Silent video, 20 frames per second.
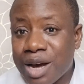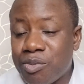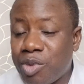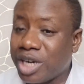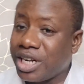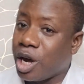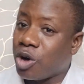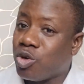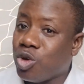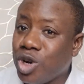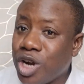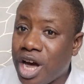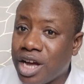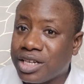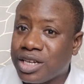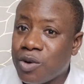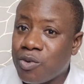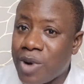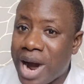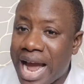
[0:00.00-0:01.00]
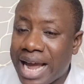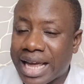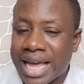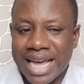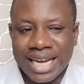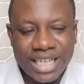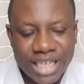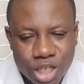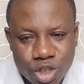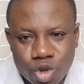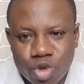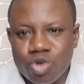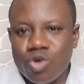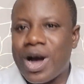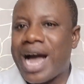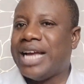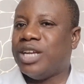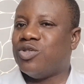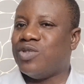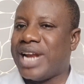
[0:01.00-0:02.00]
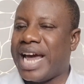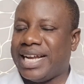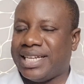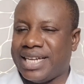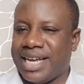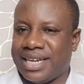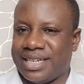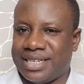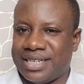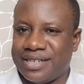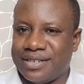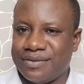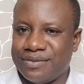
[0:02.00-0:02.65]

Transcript: but they could not. Why? These two are united.